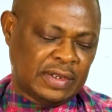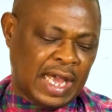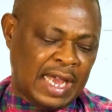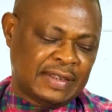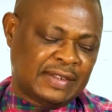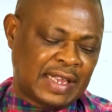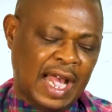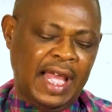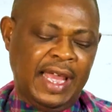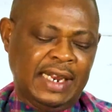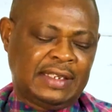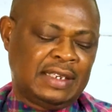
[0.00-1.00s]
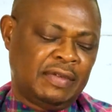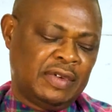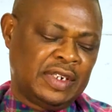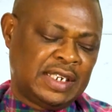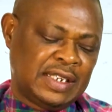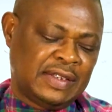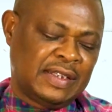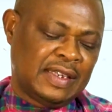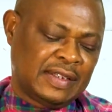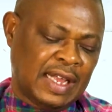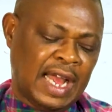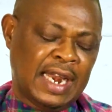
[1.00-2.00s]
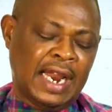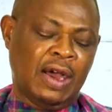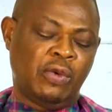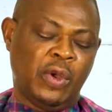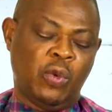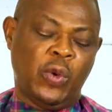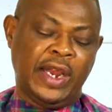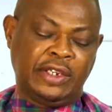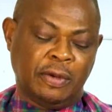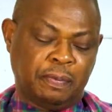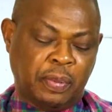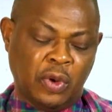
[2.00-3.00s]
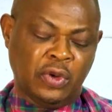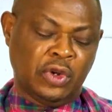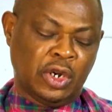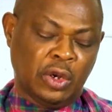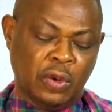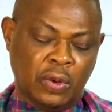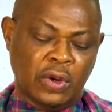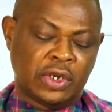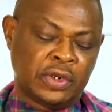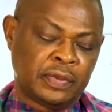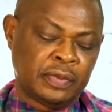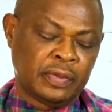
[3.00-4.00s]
Isaiah 8:17 says, "And I will wait upon the Lord